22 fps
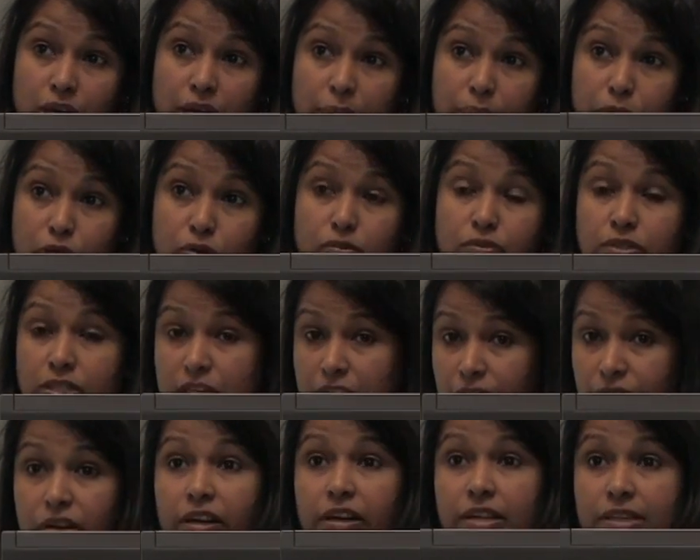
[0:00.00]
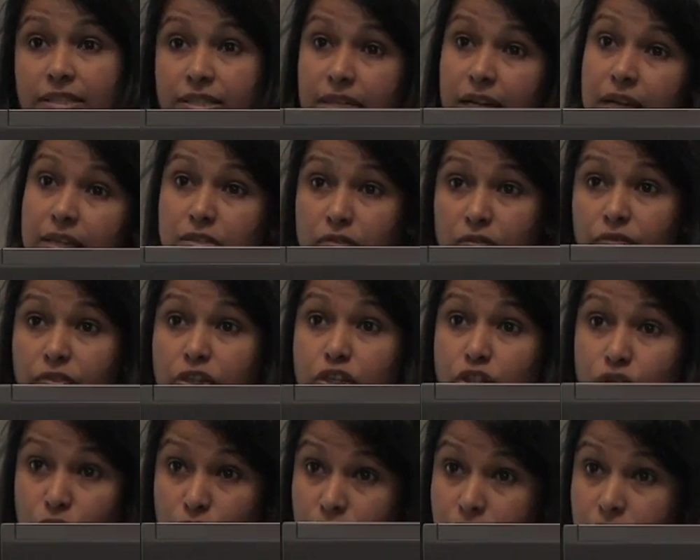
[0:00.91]
abuse and various kinds of
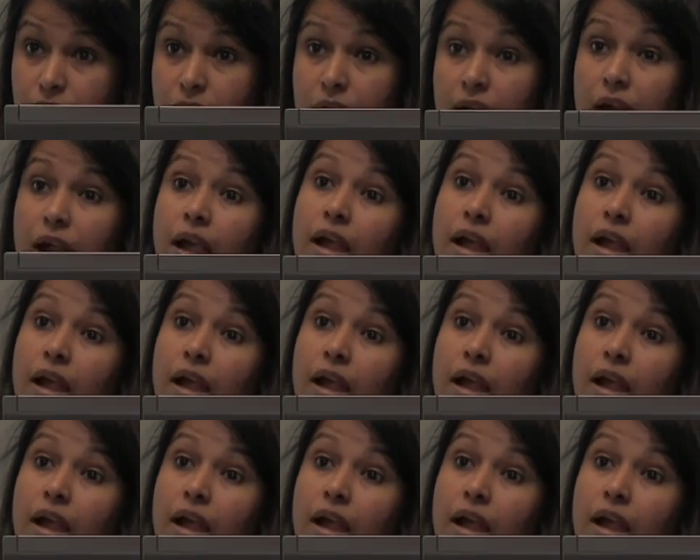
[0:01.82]
issues.